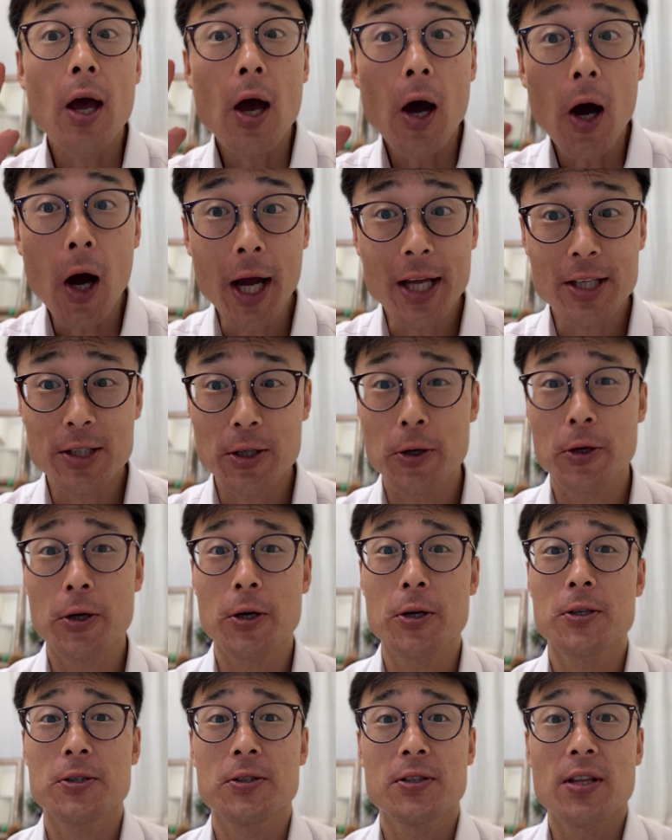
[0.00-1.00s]
Hi
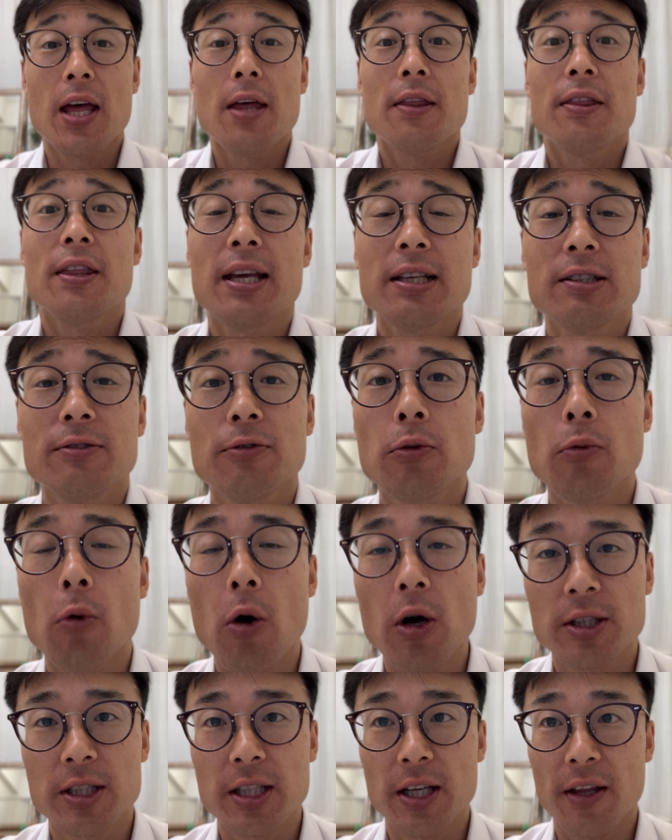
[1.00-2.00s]
Jokers, thanks for
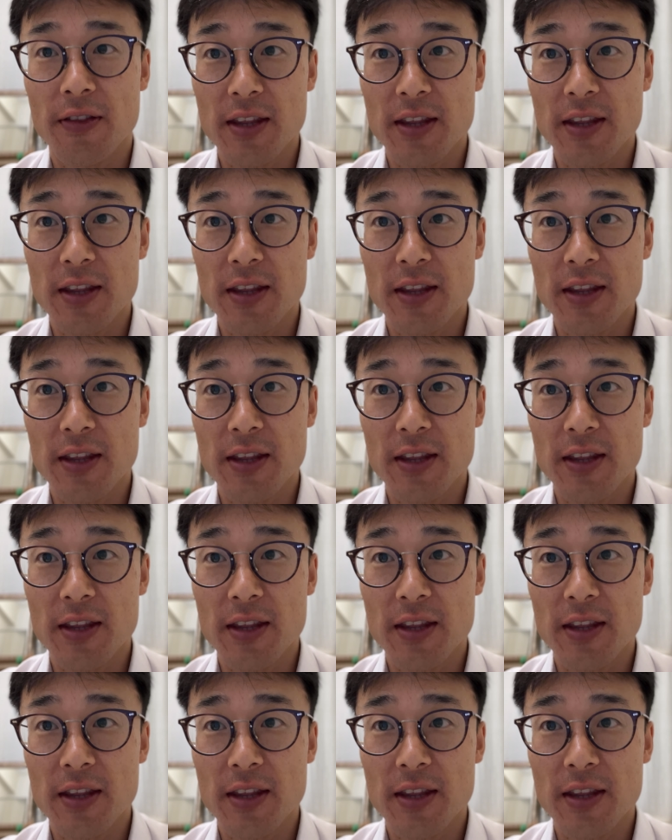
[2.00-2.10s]
watching